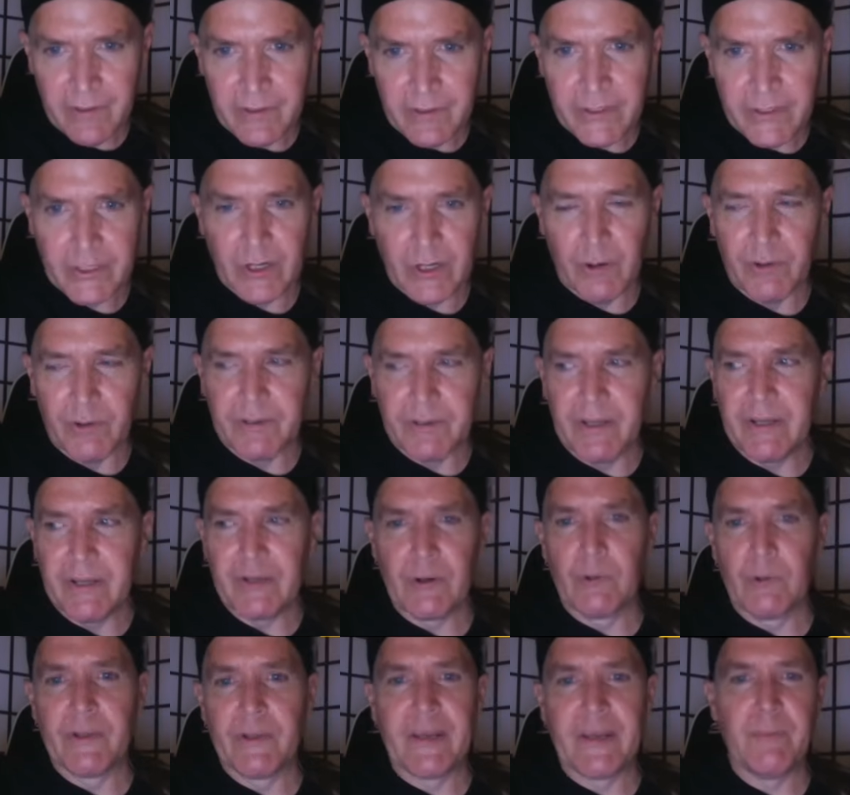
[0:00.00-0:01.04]
You know, and, and you
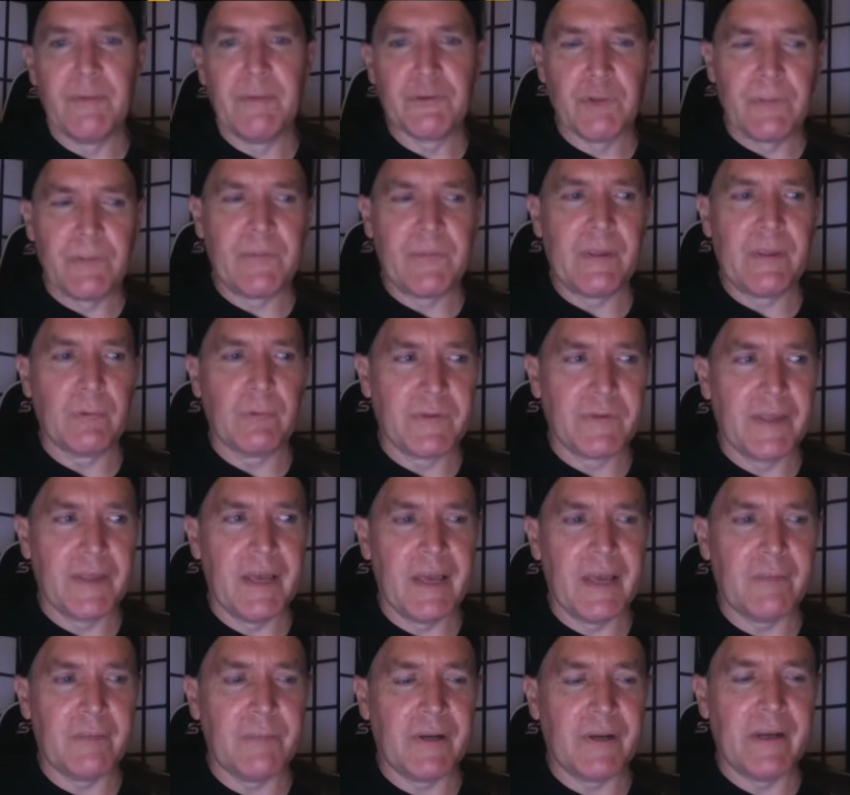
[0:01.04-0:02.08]
can only habituate people to
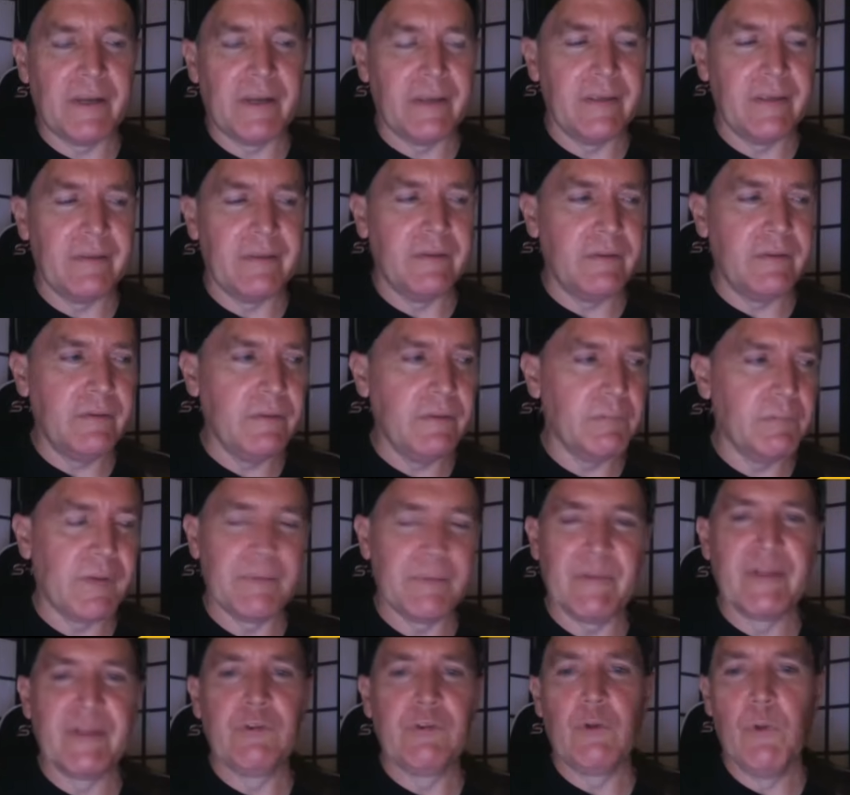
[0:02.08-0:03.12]
that by by
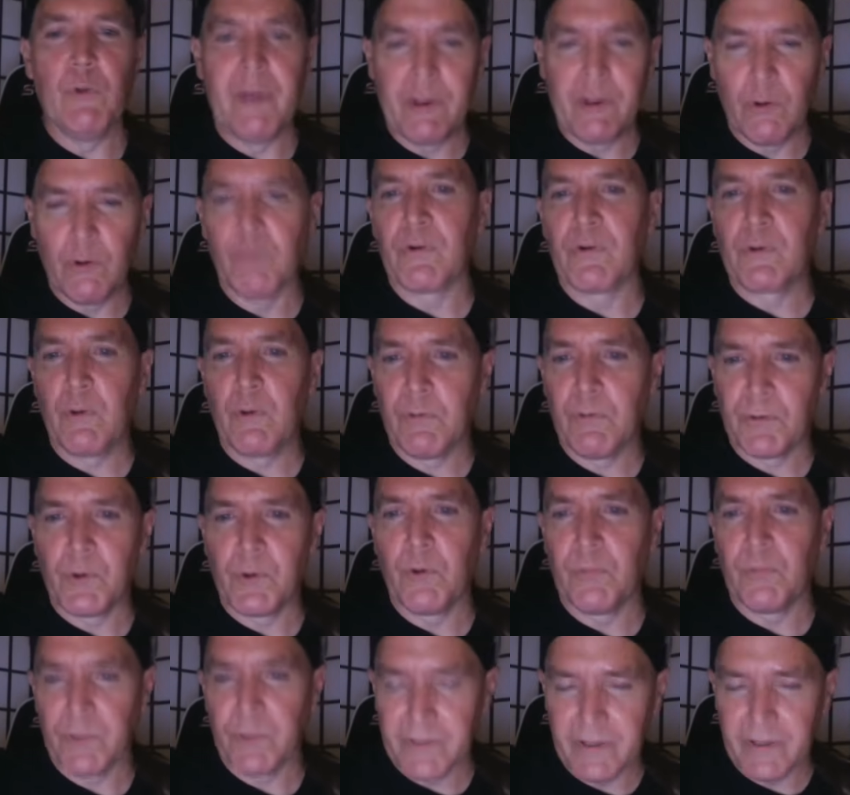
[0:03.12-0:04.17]
by doing it over and over and
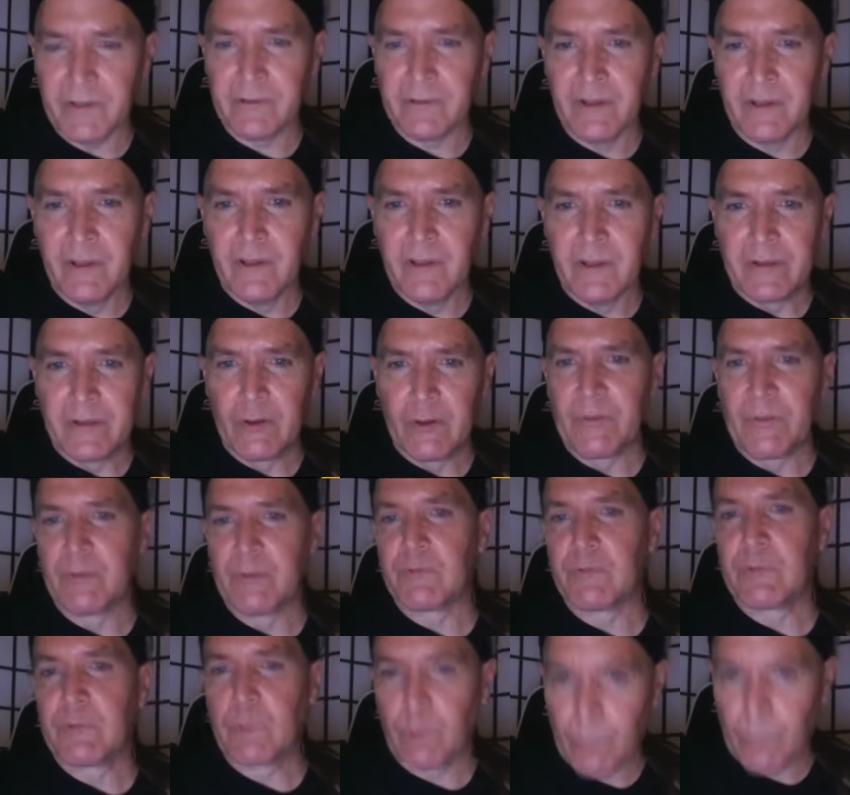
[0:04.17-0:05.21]
over again until it
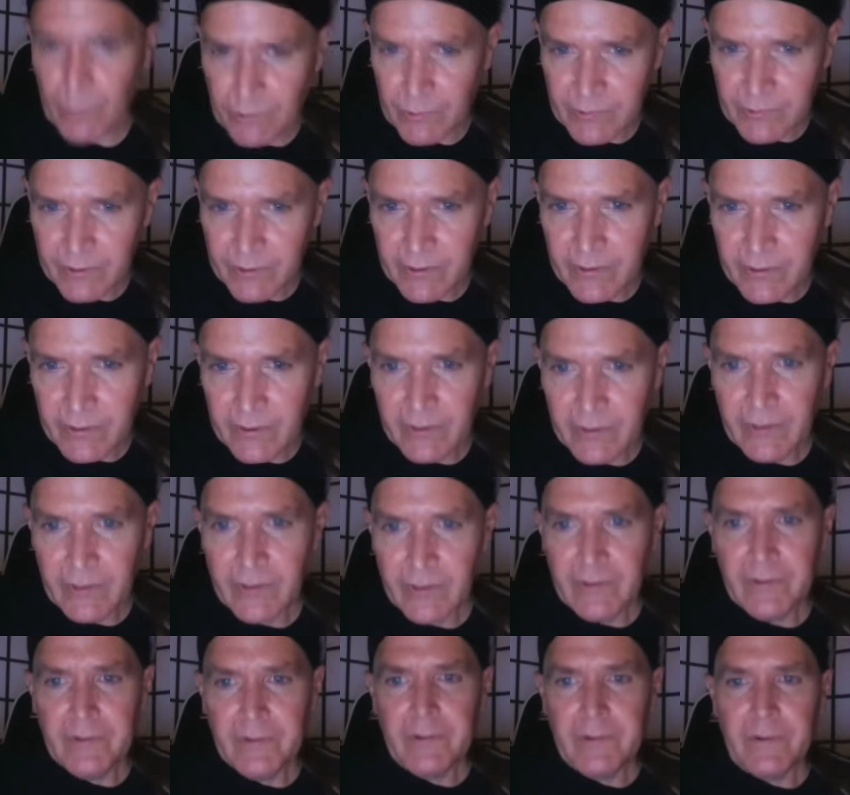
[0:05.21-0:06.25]
becomes normal.
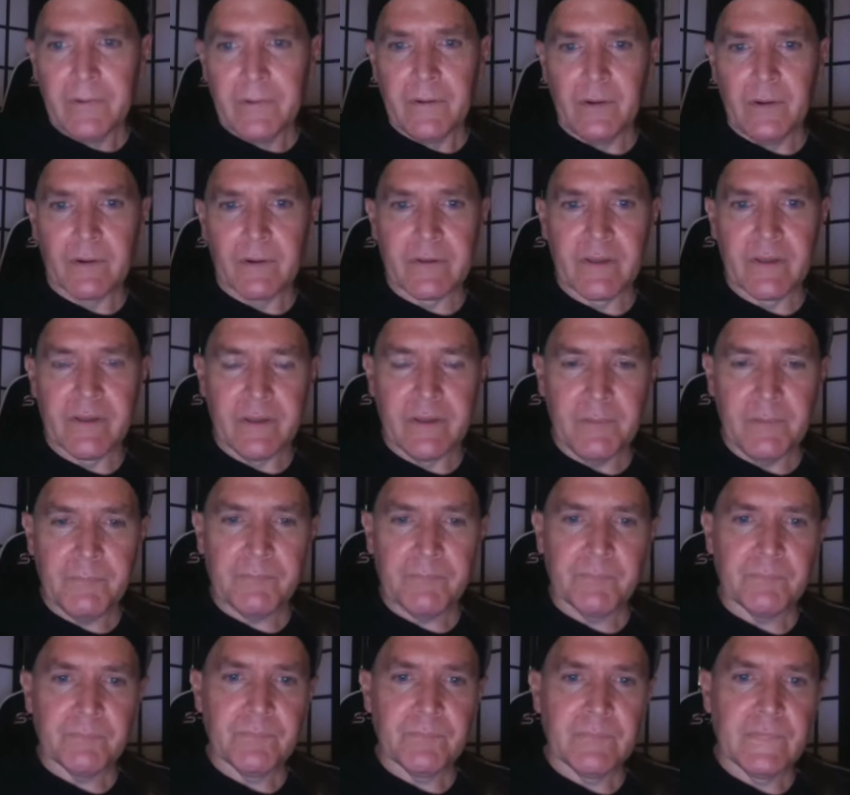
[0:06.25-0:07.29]
Okay.
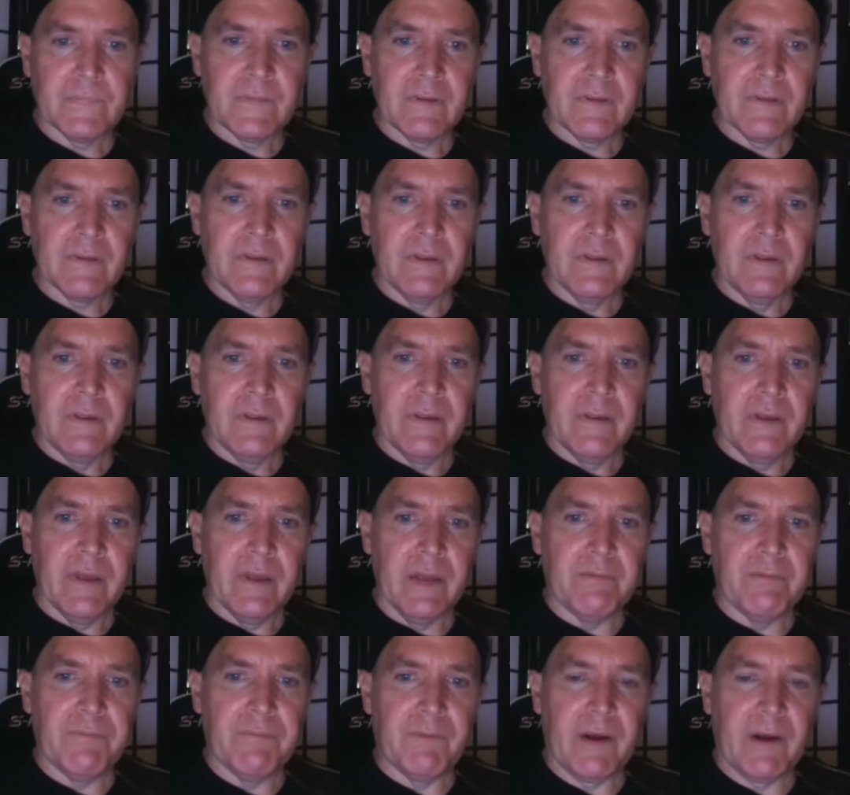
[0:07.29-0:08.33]

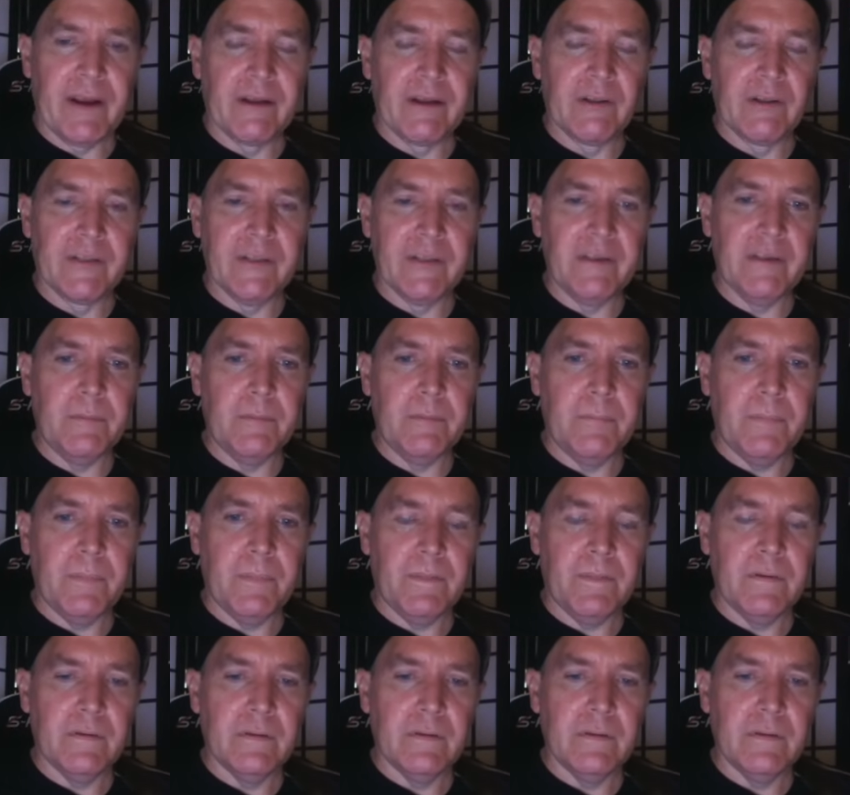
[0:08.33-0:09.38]
And finally,
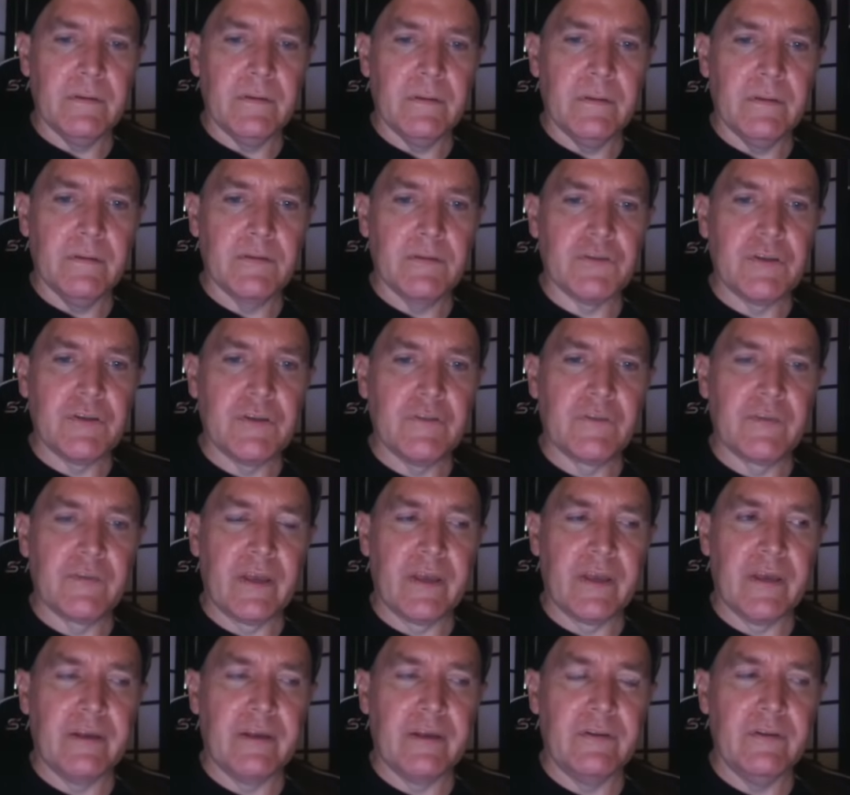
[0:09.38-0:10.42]
she
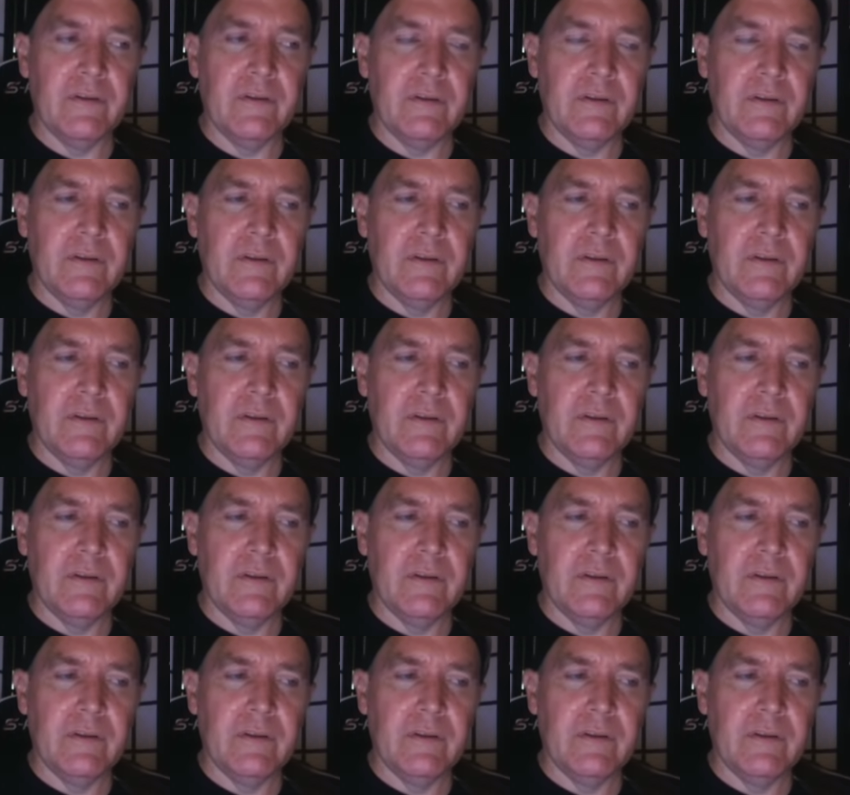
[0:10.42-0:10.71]
said,